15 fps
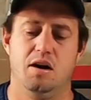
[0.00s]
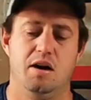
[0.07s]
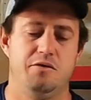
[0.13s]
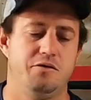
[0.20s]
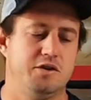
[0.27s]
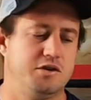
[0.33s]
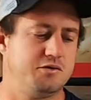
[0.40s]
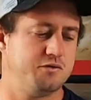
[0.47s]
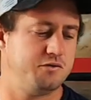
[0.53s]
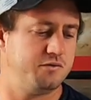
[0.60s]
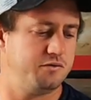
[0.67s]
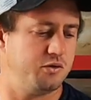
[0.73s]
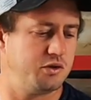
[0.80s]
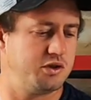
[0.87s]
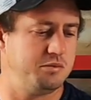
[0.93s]
I fish
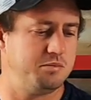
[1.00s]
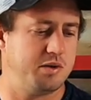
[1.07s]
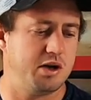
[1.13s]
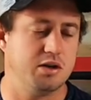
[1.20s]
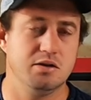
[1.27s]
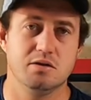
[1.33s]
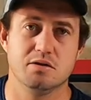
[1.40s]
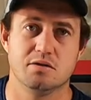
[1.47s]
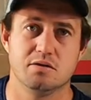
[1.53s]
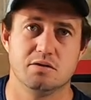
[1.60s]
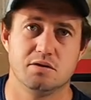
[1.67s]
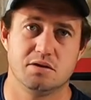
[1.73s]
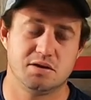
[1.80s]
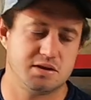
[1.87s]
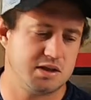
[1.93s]
40 pound
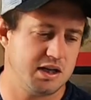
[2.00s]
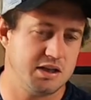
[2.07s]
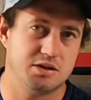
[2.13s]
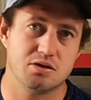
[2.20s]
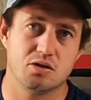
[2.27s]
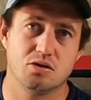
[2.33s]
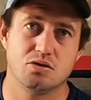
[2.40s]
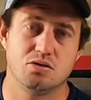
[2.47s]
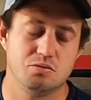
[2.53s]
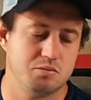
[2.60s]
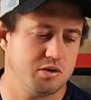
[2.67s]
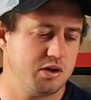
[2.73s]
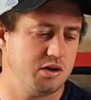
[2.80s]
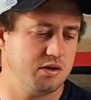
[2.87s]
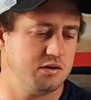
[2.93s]
straight onto
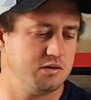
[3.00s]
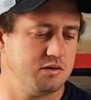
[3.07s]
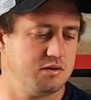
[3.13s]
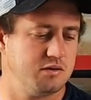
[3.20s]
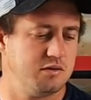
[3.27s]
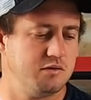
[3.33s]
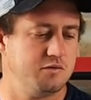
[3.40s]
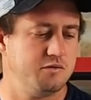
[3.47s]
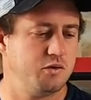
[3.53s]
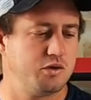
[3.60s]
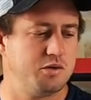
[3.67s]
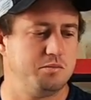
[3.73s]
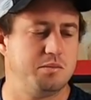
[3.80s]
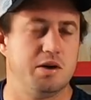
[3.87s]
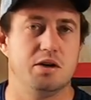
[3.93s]
my
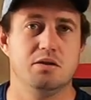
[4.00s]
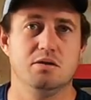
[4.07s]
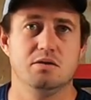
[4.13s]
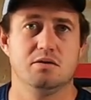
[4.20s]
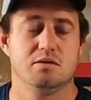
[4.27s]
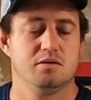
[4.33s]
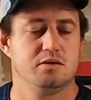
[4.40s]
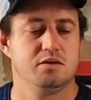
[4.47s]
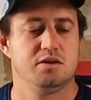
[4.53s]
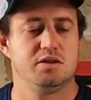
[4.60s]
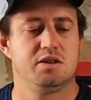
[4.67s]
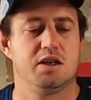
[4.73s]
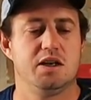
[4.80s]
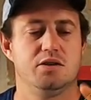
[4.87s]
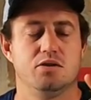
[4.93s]
40 pound
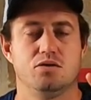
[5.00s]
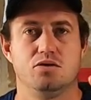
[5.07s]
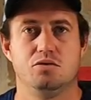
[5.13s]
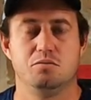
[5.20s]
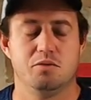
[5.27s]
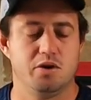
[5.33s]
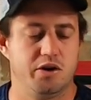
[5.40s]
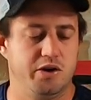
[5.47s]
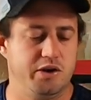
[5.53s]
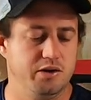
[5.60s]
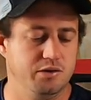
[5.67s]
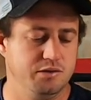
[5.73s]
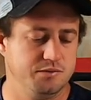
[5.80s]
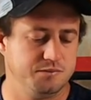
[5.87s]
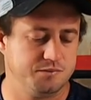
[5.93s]
straight onto my
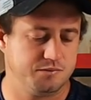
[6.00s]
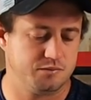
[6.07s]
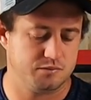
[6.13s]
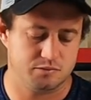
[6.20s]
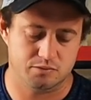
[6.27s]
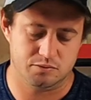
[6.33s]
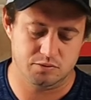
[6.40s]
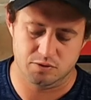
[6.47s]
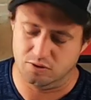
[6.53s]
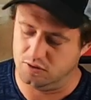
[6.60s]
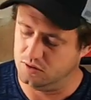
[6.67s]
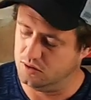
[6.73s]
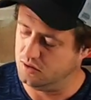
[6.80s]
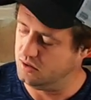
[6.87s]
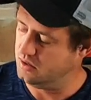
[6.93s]
reel
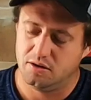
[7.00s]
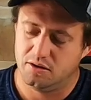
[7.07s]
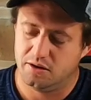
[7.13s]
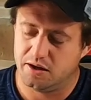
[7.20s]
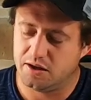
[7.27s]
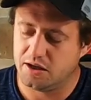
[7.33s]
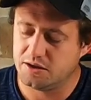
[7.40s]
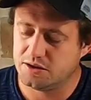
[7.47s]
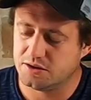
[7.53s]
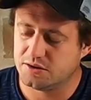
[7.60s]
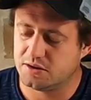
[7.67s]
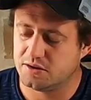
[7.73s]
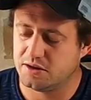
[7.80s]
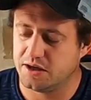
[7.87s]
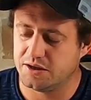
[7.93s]
then I
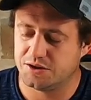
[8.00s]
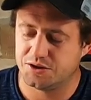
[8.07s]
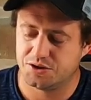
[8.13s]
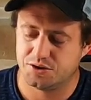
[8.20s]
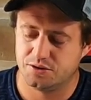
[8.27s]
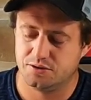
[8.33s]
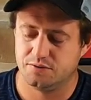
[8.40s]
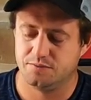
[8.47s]
just attach